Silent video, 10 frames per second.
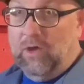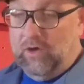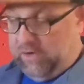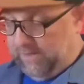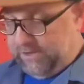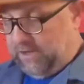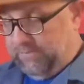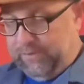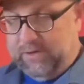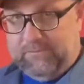I'm just gonna
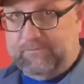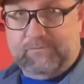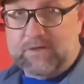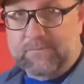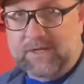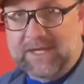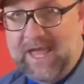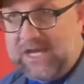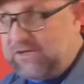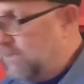put something to
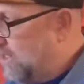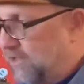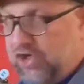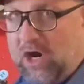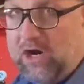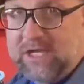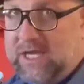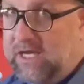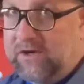catch them in, a jar, a can, or